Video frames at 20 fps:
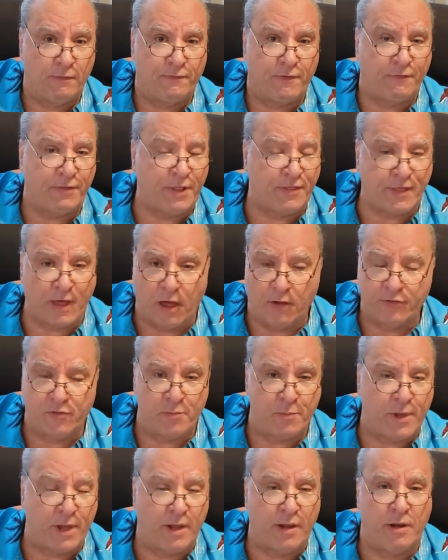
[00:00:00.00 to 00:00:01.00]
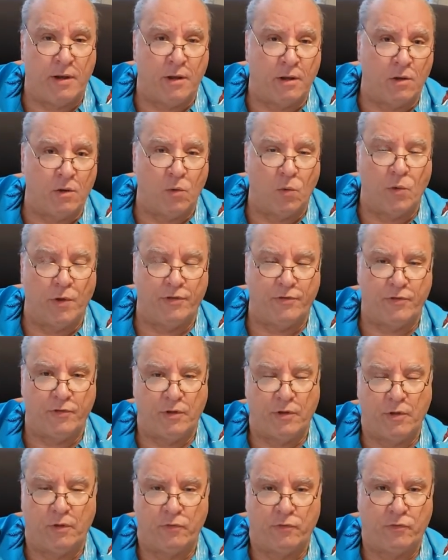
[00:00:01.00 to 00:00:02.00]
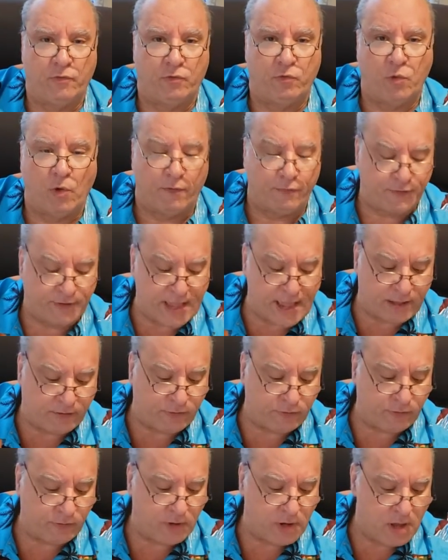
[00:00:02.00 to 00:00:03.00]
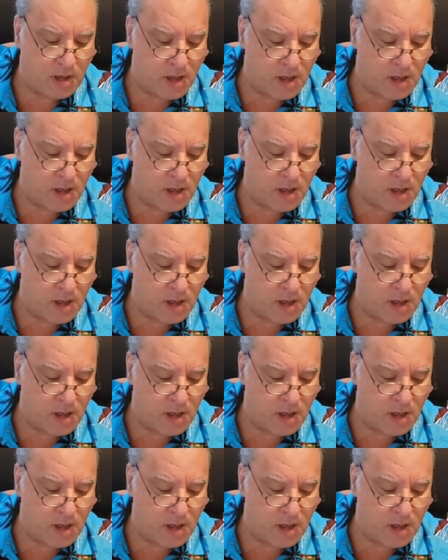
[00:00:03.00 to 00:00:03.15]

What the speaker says: 50,000 men, which is 12 stands.